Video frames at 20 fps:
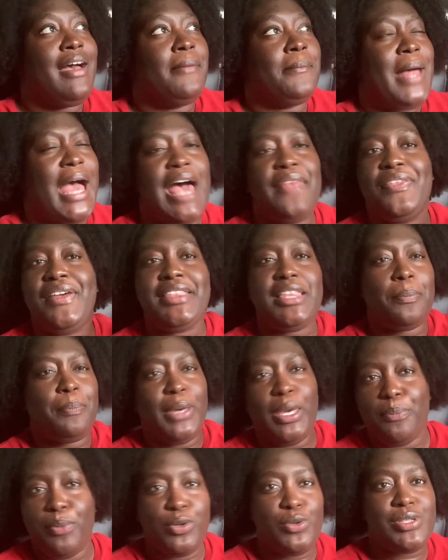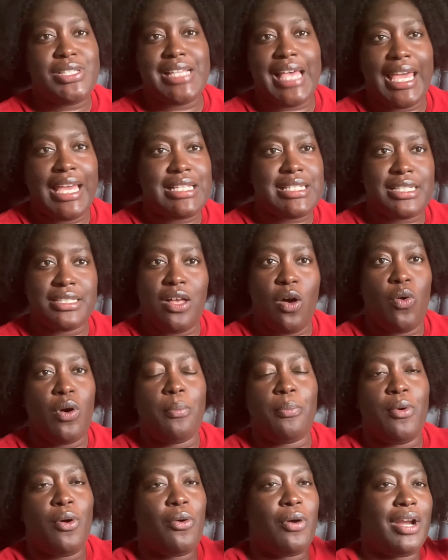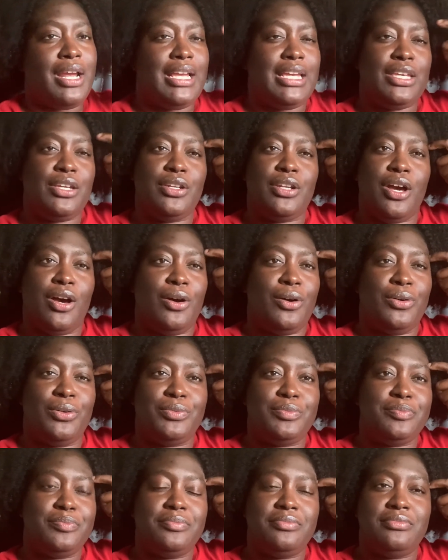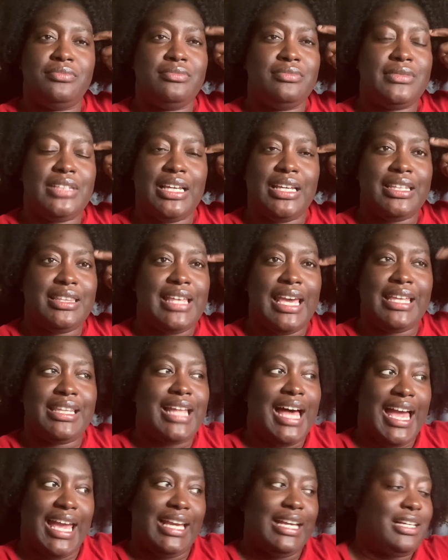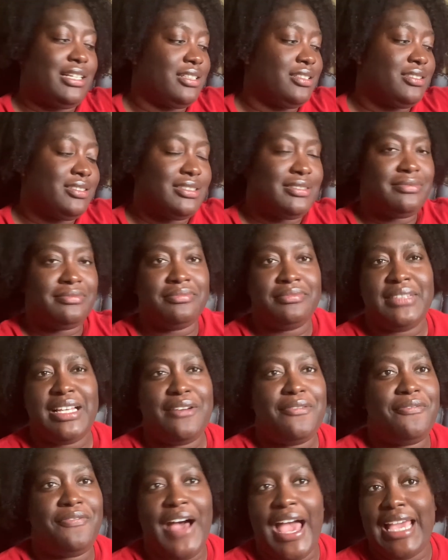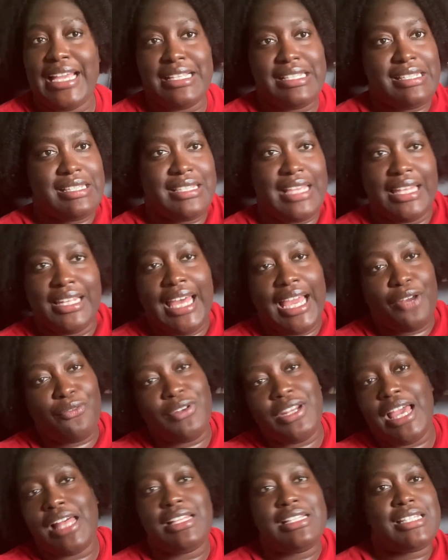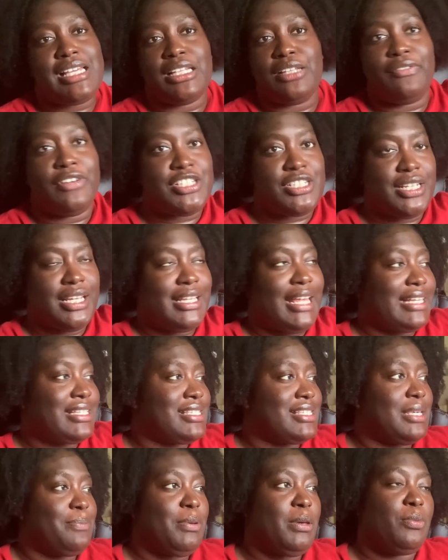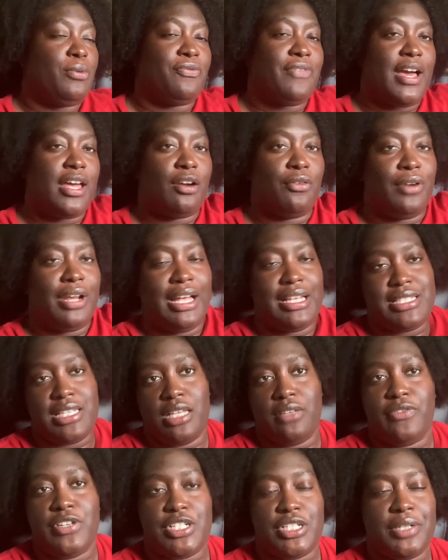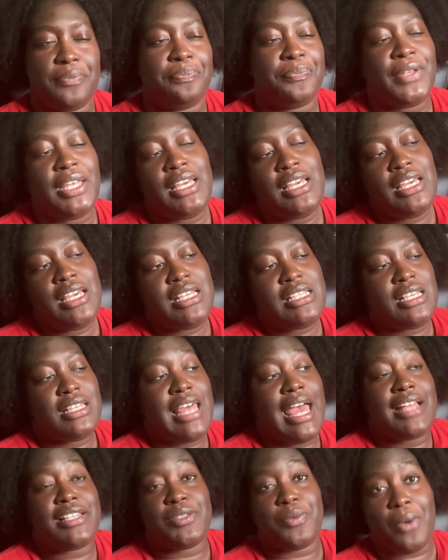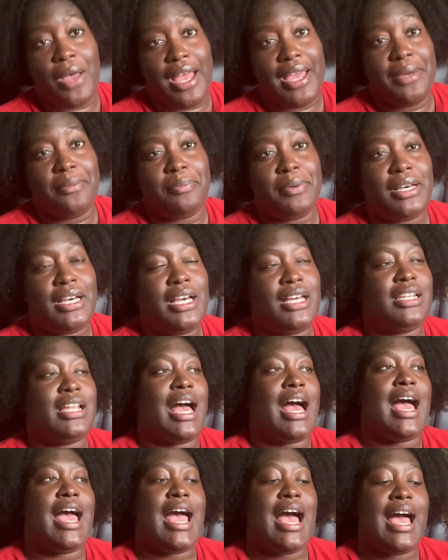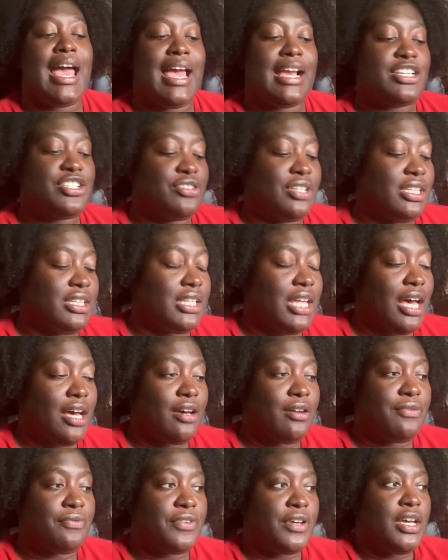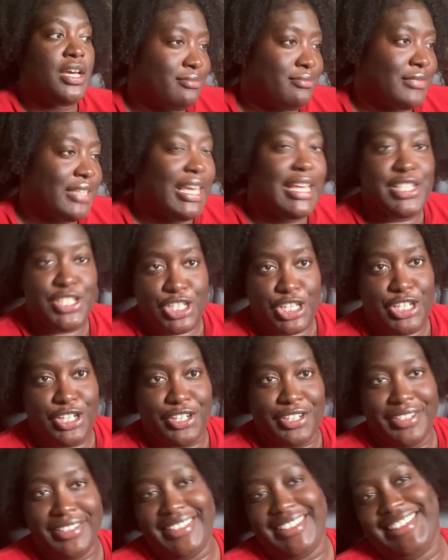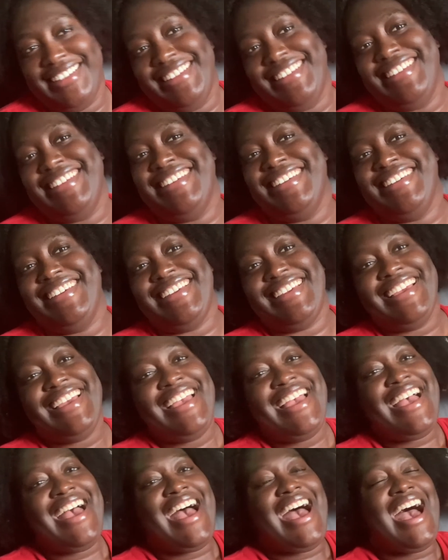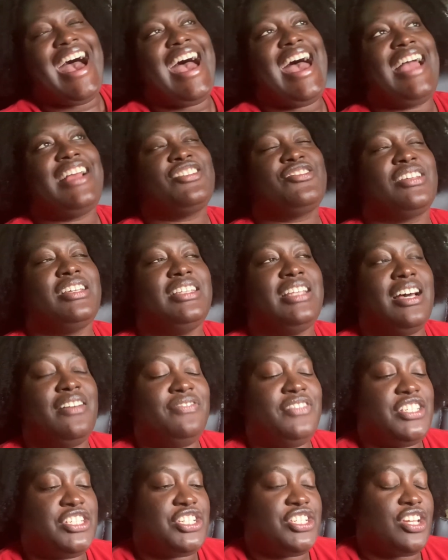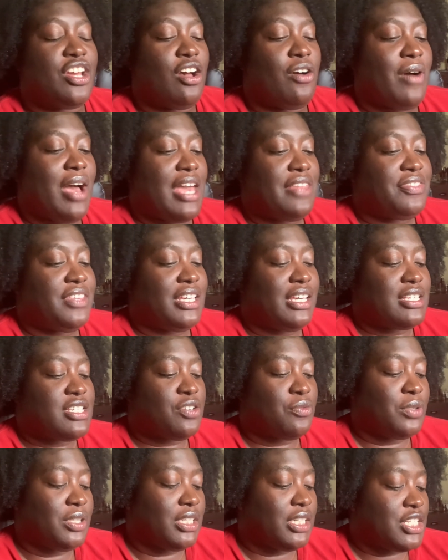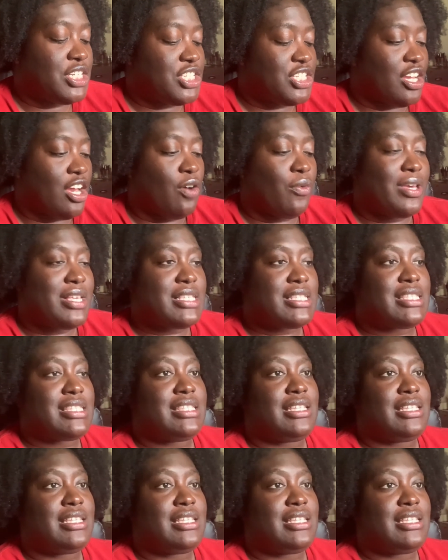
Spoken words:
I think the people who say it's slow and boring, they like fights. They like reality television. They like to see people fight on reality television. That's why. But I actually love Insecure. I actually love this show. I think it's a really good show. It's